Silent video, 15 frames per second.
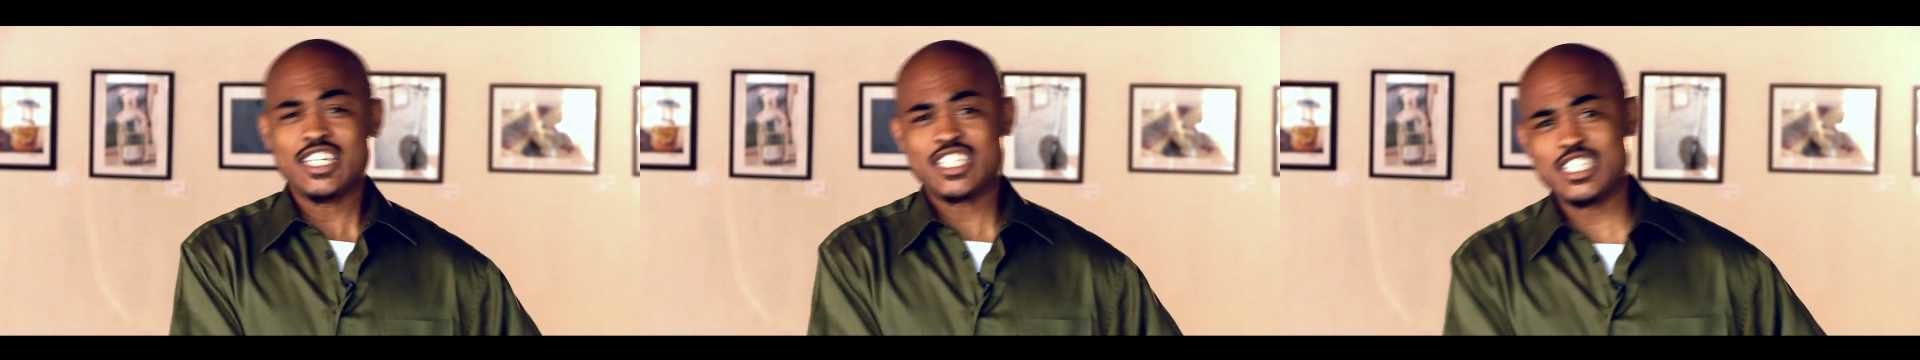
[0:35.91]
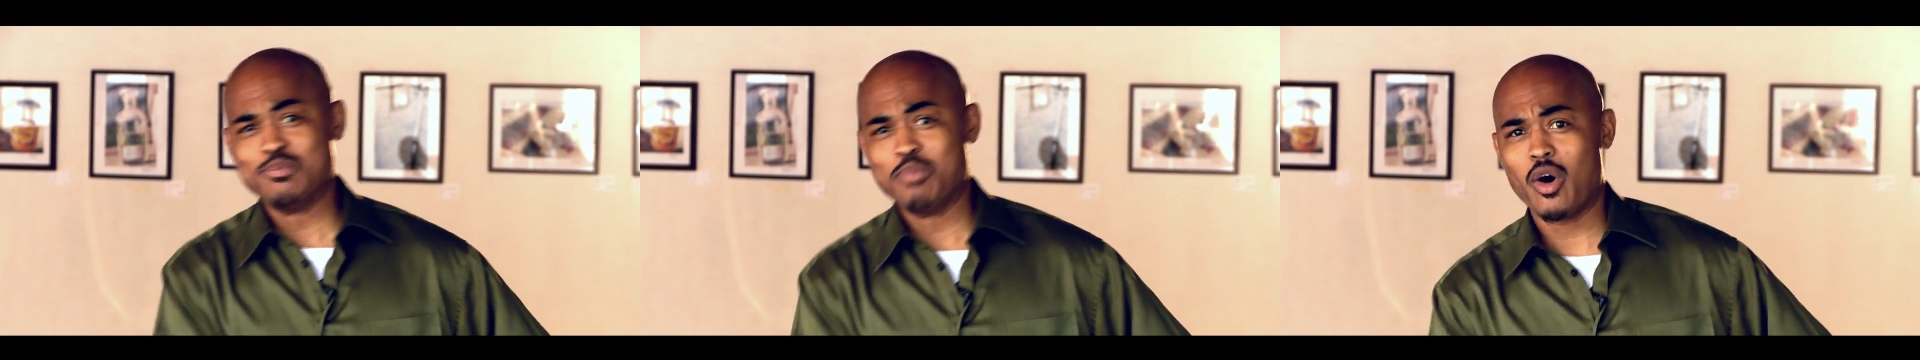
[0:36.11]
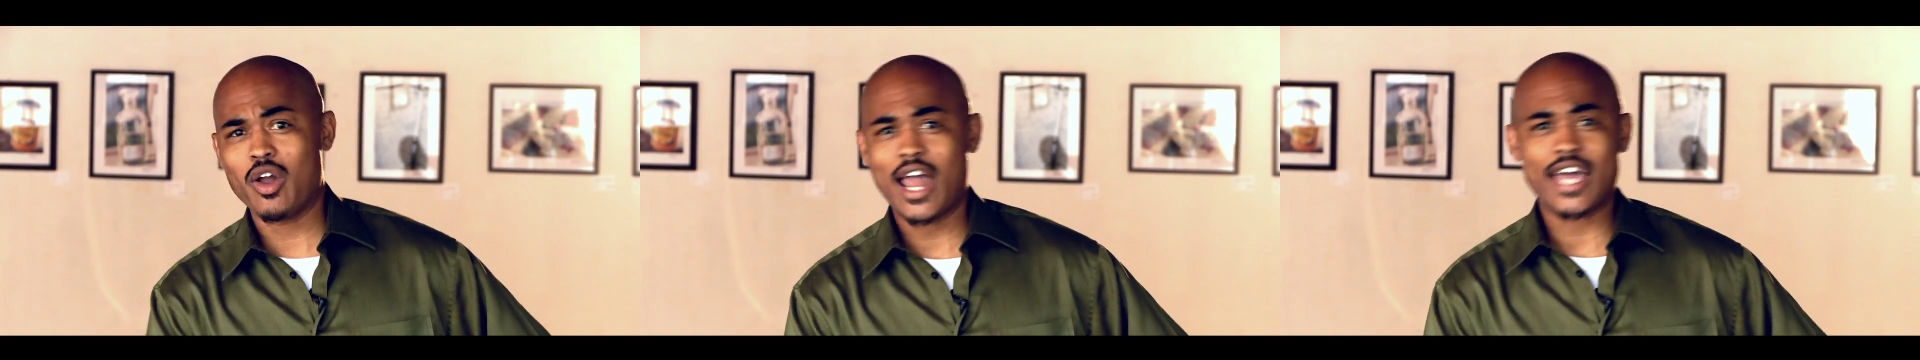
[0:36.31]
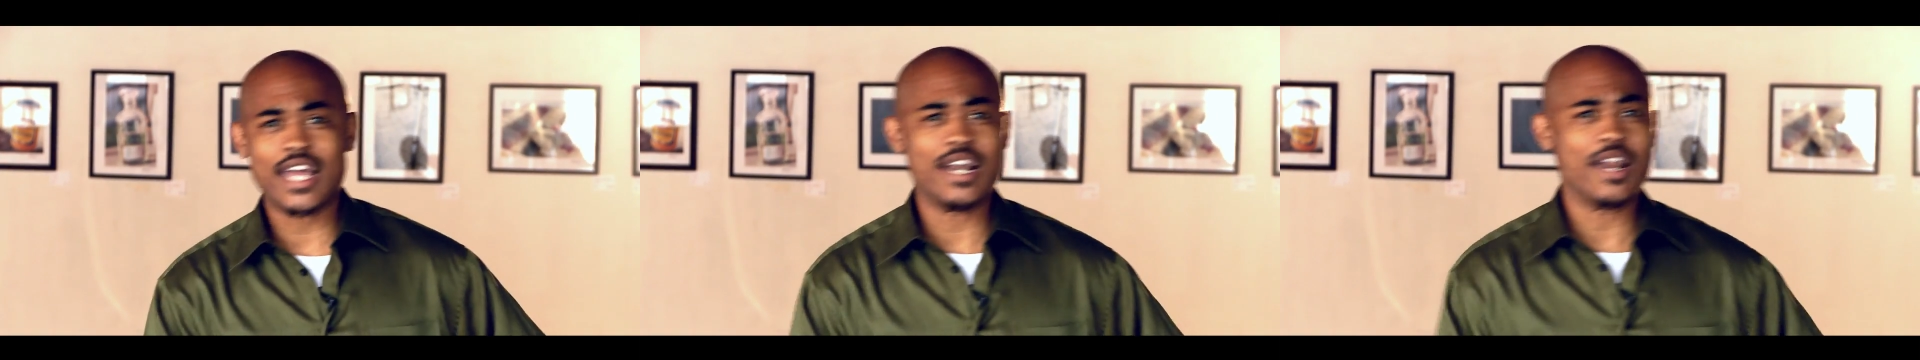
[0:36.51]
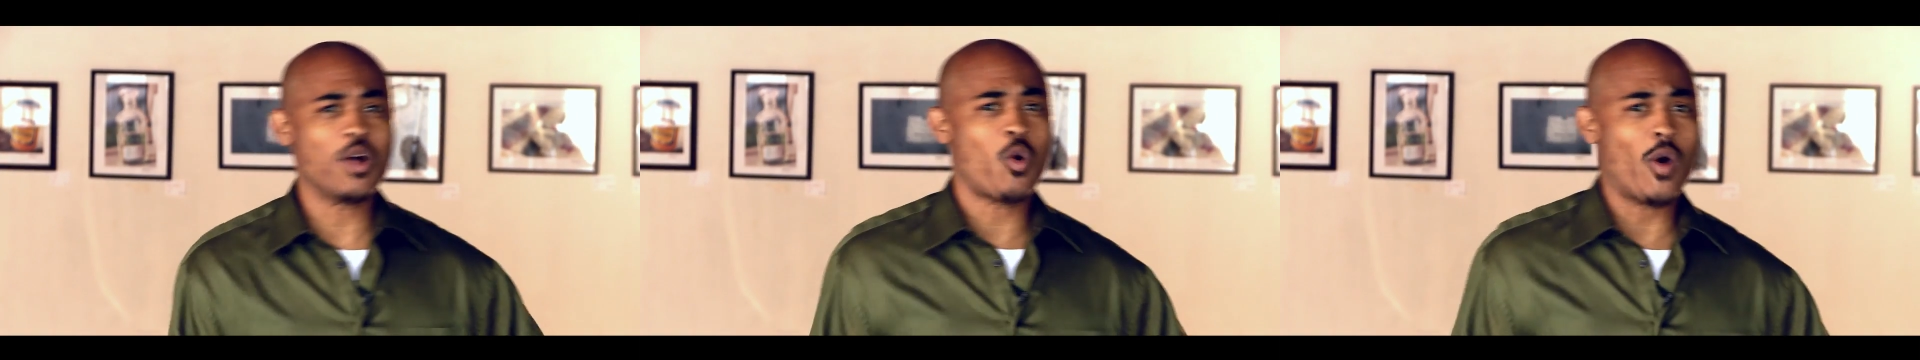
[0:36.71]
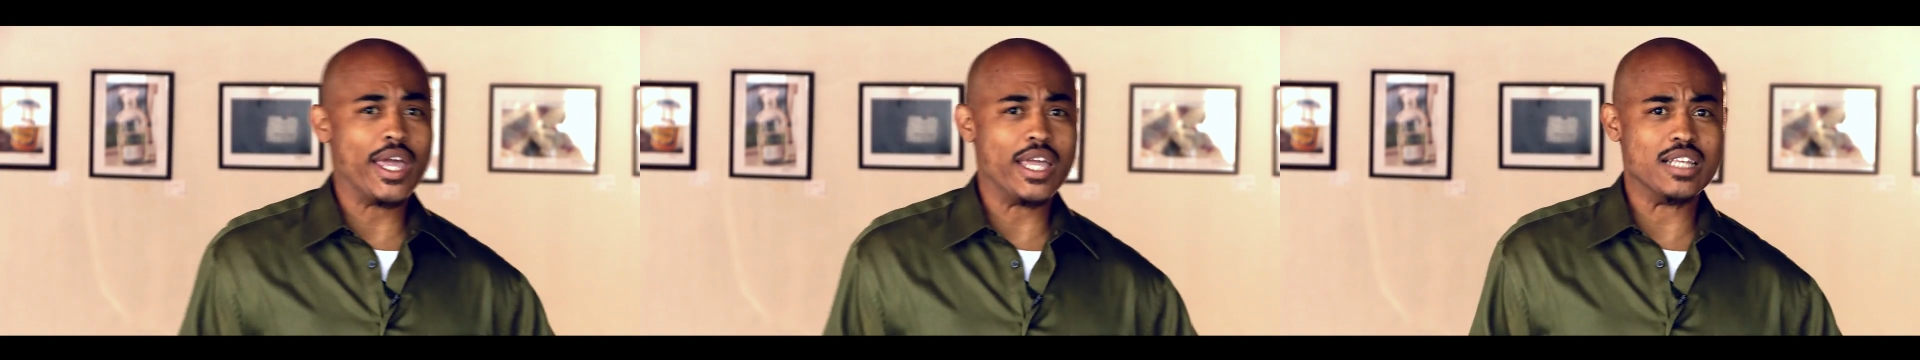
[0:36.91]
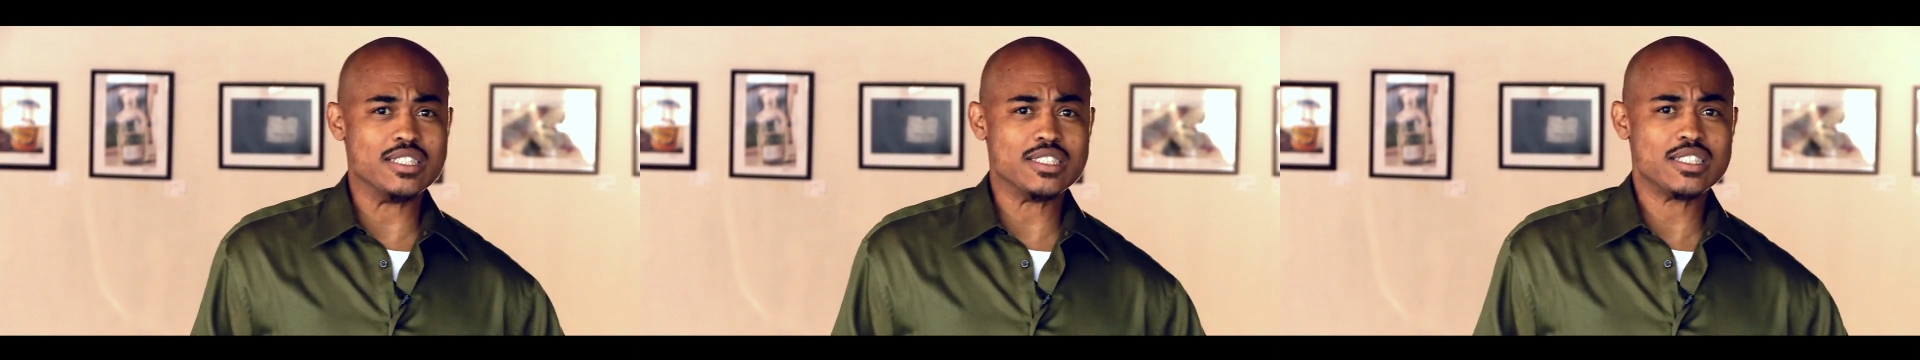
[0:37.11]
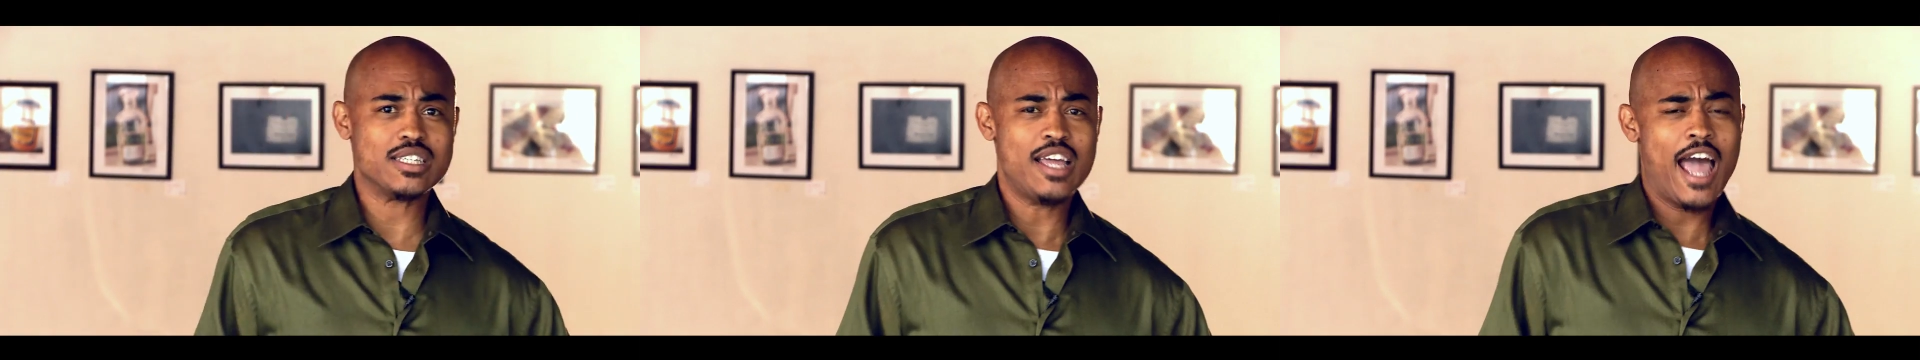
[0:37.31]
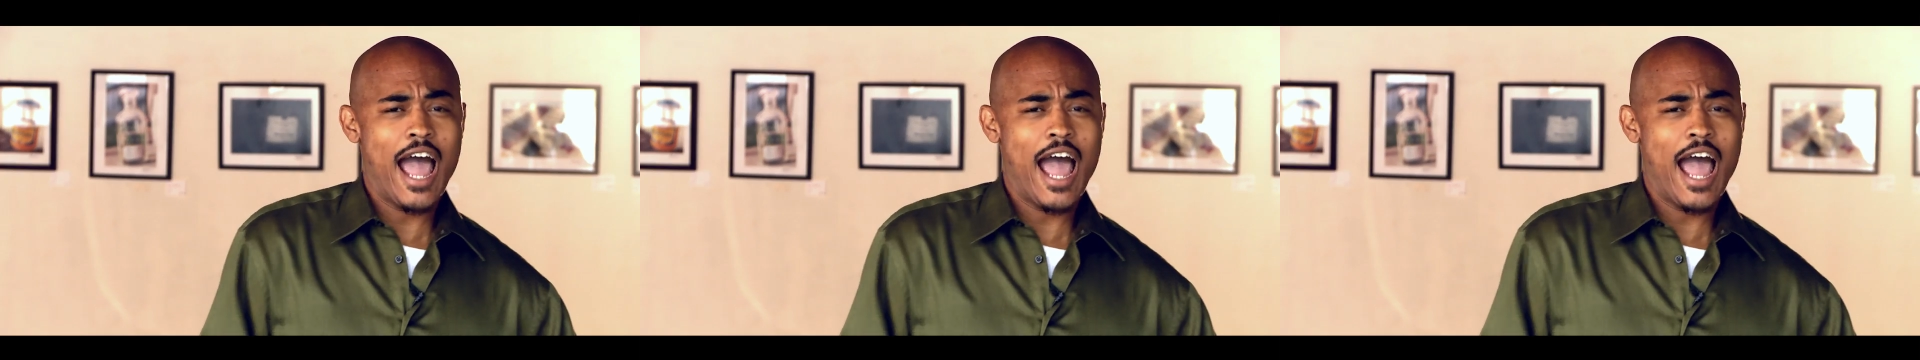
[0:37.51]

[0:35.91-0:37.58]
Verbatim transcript: She's more like an acquaintance.